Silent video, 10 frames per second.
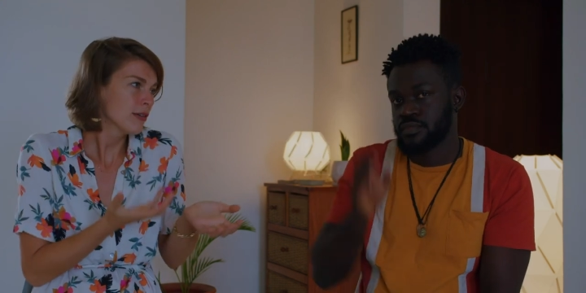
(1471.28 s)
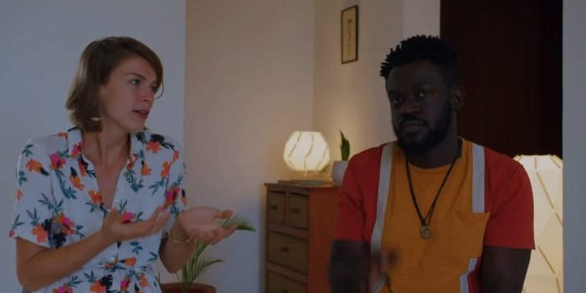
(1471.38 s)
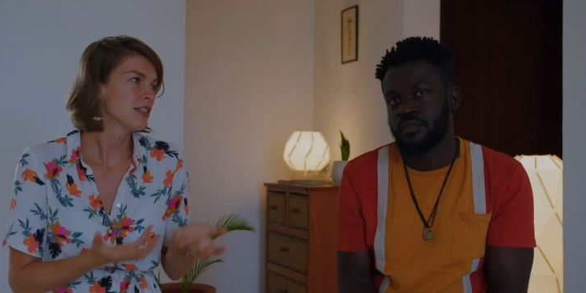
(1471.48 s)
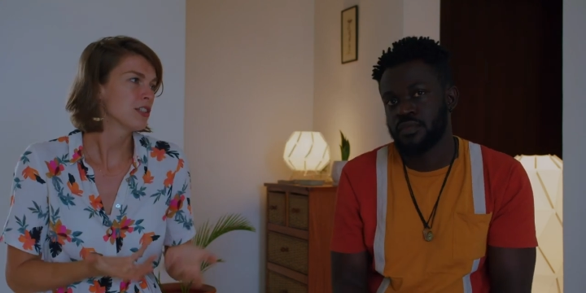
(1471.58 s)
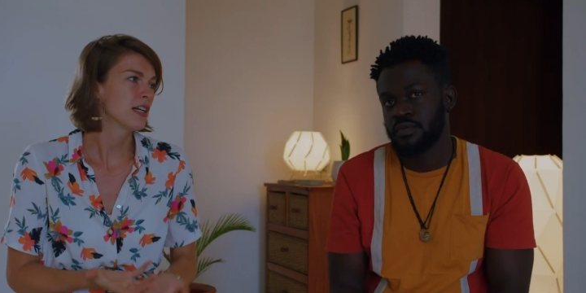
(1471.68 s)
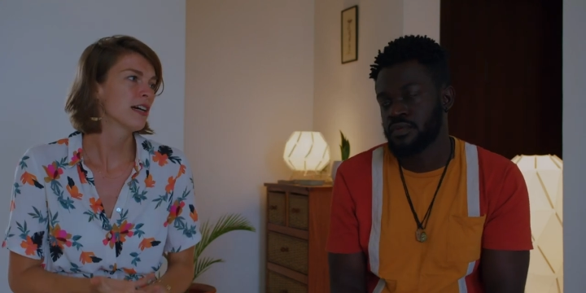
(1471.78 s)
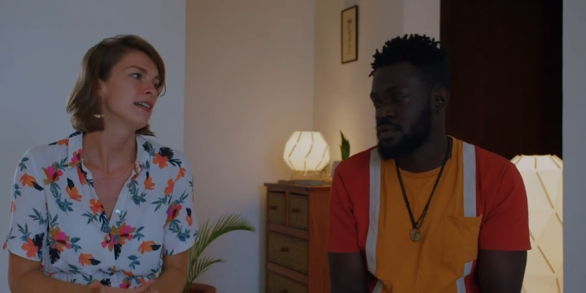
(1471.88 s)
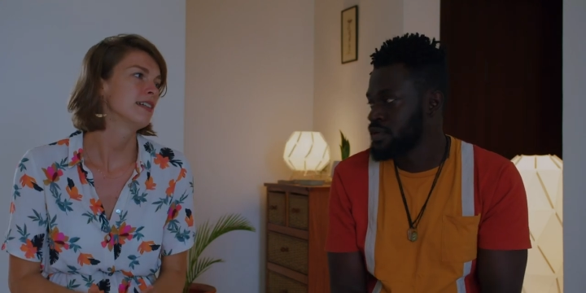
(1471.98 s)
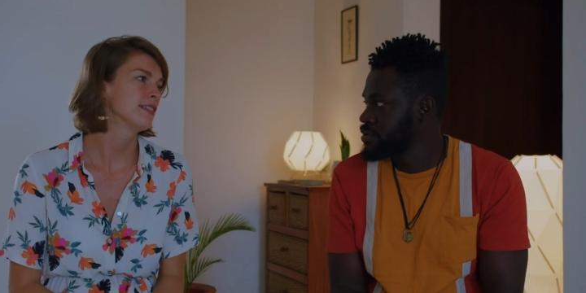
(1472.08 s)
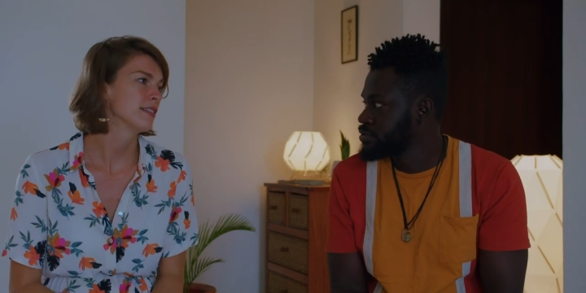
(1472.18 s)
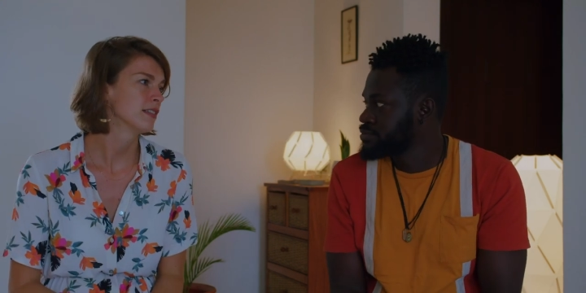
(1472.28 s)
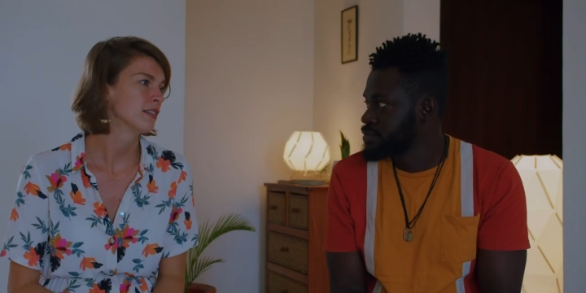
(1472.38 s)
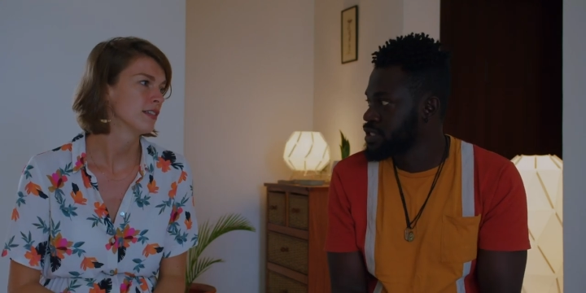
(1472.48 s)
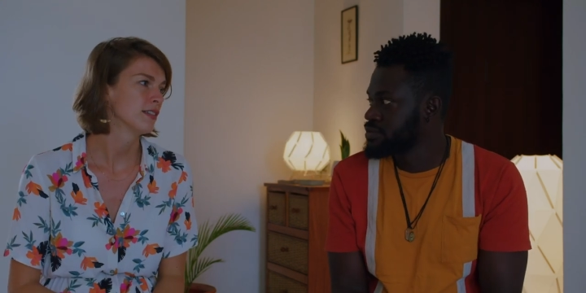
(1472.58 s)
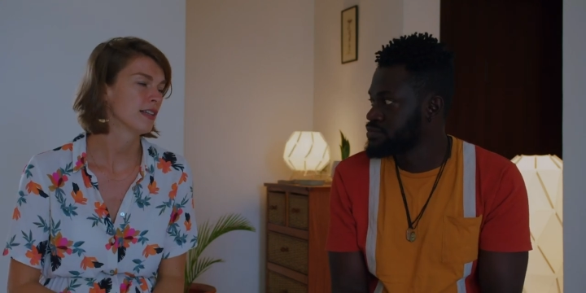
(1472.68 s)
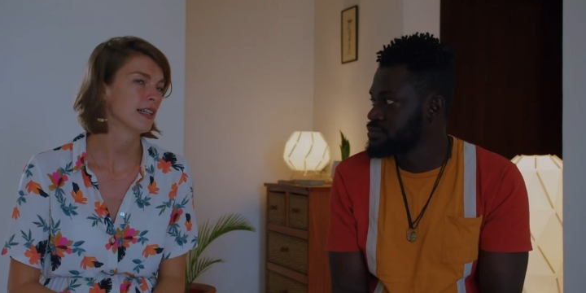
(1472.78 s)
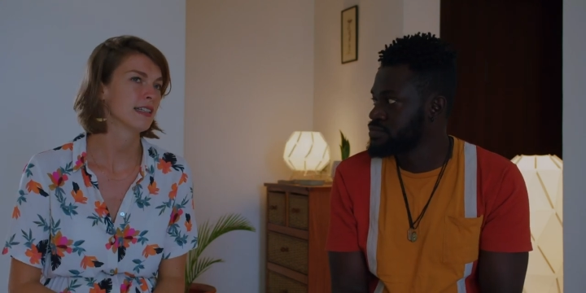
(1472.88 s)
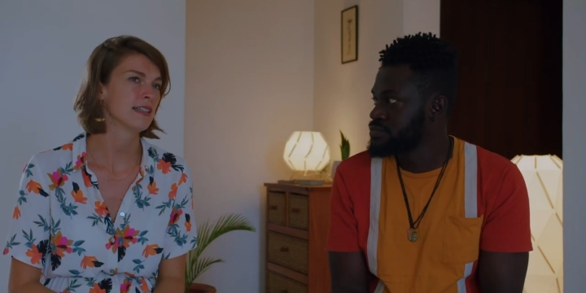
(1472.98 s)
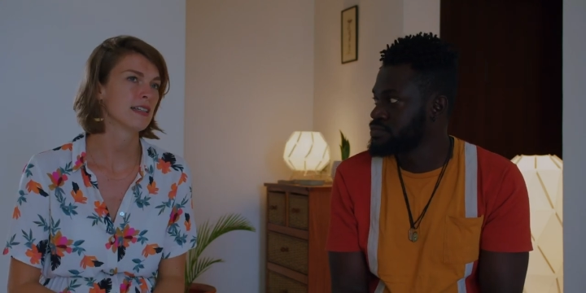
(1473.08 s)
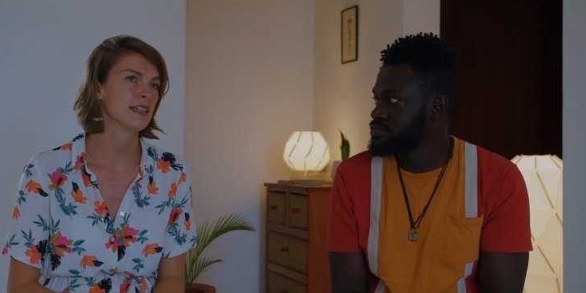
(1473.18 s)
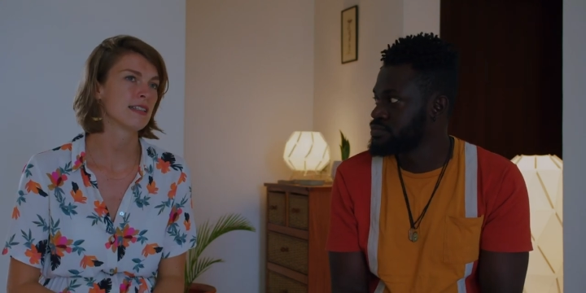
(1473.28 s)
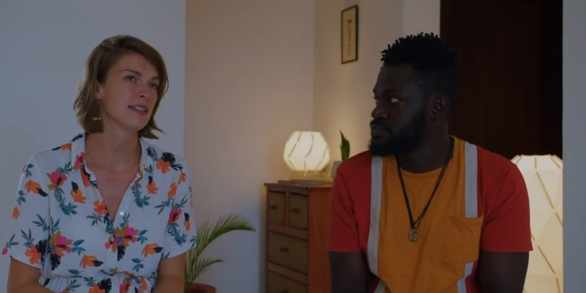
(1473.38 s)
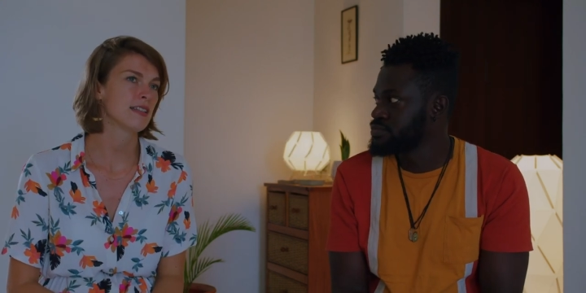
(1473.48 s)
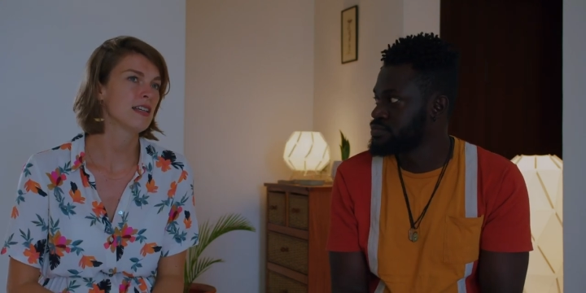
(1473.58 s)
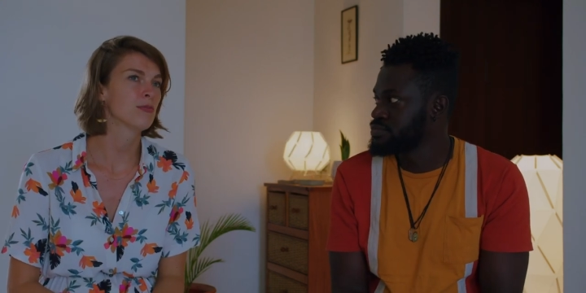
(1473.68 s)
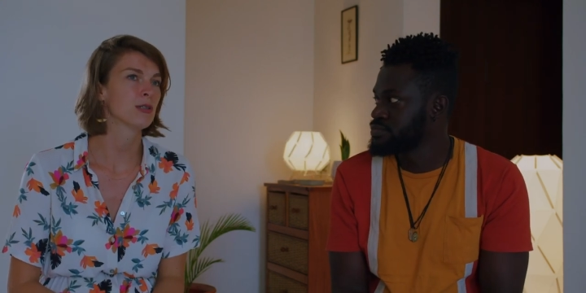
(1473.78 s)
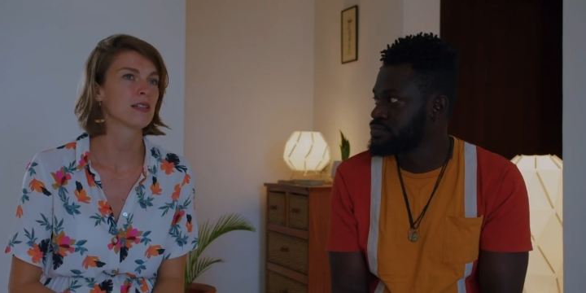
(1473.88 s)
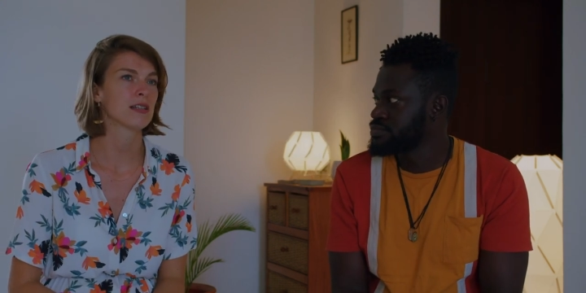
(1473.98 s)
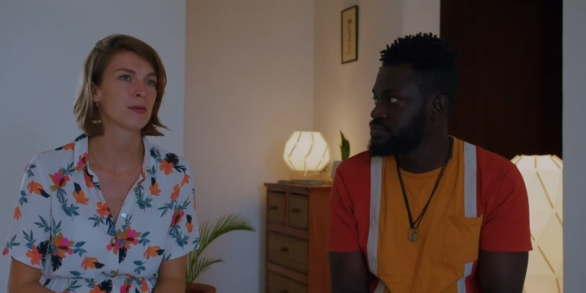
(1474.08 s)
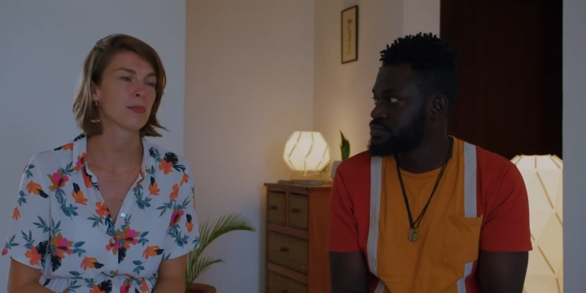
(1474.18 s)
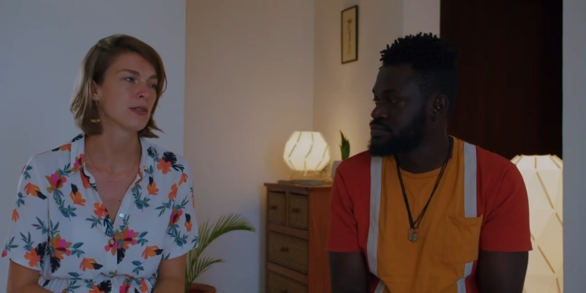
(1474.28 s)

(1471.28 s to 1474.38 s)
Speaker 1: you can share it. Yeah. And and see what the other